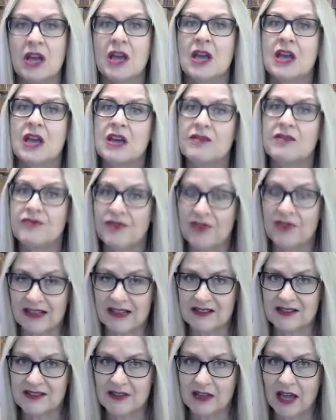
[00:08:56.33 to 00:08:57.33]
If
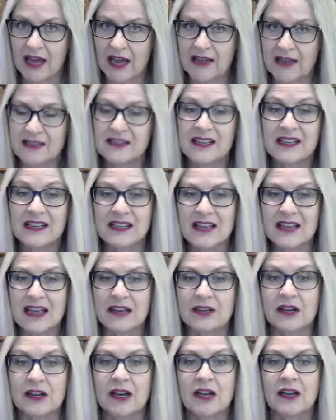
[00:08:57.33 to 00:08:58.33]
that's the case,
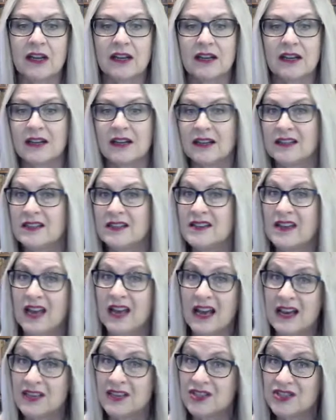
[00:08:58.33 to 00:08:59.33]
again, you
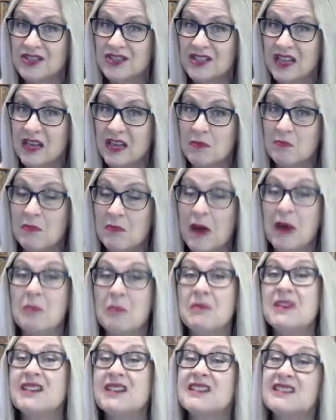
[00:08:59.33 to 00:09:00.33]
can't just keep
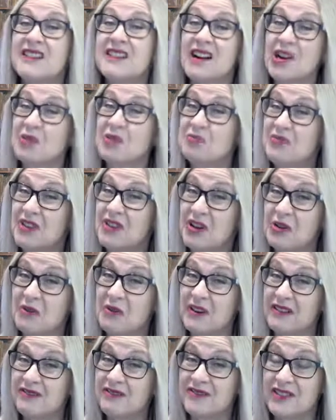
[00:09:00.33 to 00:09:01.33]
mum and hope no
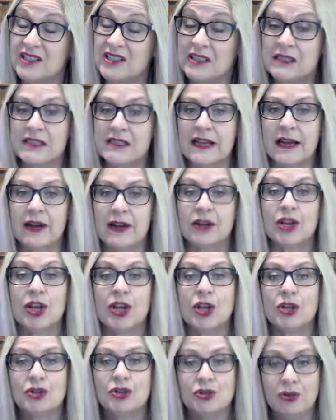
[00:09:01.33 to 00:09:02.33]
one finds out.
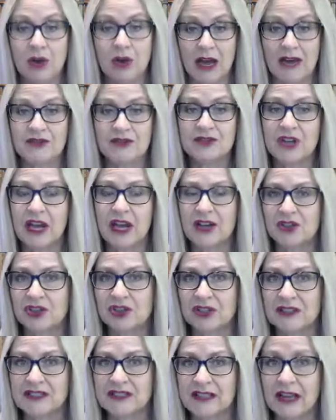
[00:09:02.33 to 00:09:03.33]
You have to
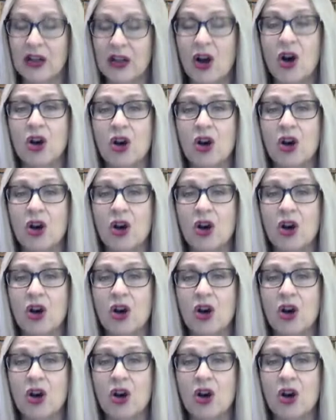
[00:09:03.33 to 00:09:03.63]
actually say, oh,